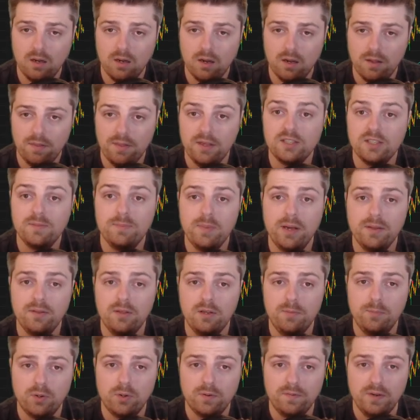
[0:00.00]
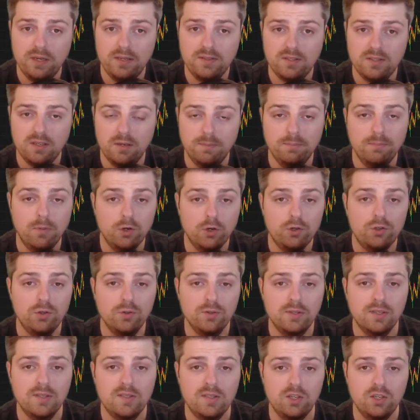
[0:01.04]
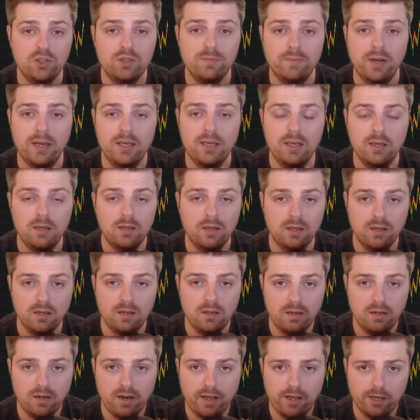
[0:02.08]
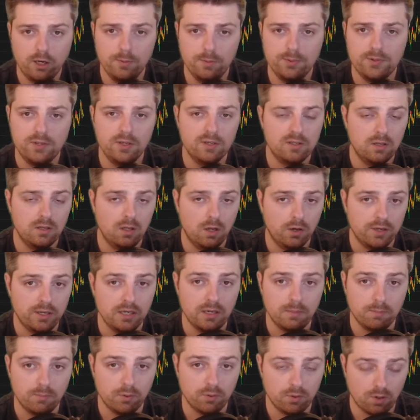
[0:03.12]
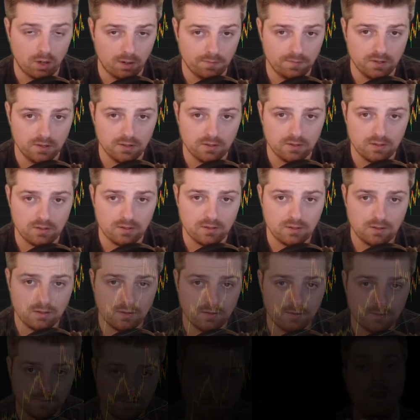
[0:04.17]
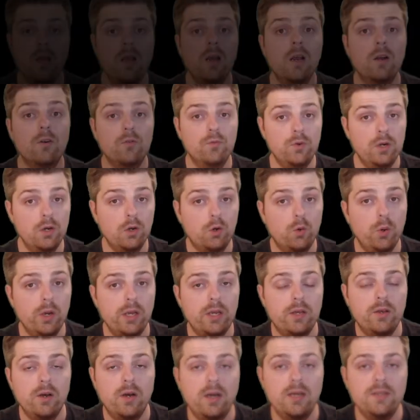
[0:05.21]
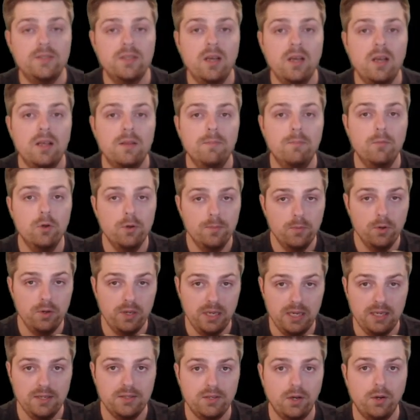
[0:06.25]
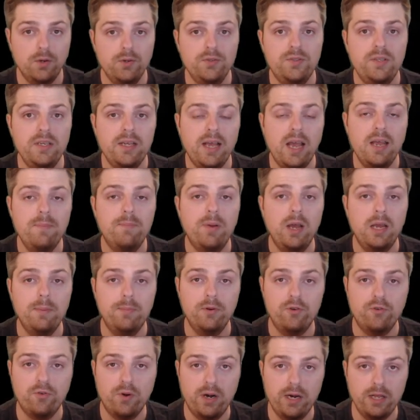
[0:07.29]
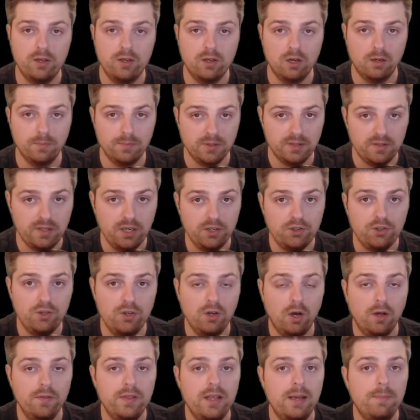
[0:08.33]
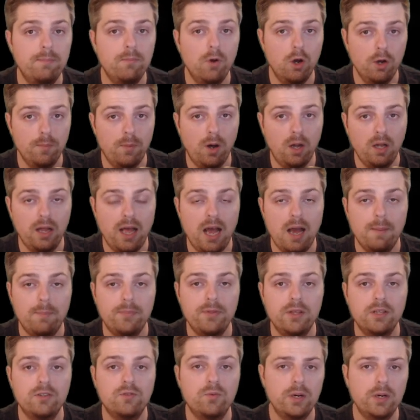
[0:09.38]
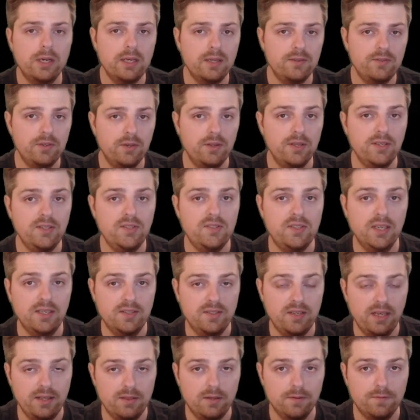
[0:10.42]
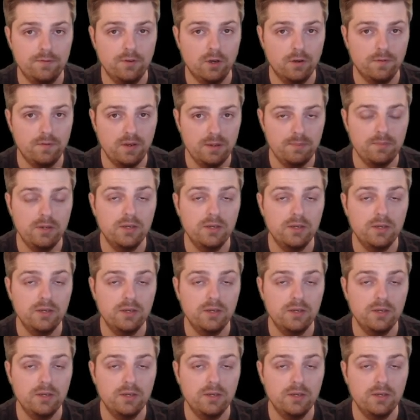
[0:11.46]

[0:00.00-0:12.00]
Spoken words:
This method prevents emotional decision making and helps us lock in profits. Real quick guys, Moomoo is hosting a paper trading competition on their mobile app that's running until the 16th of November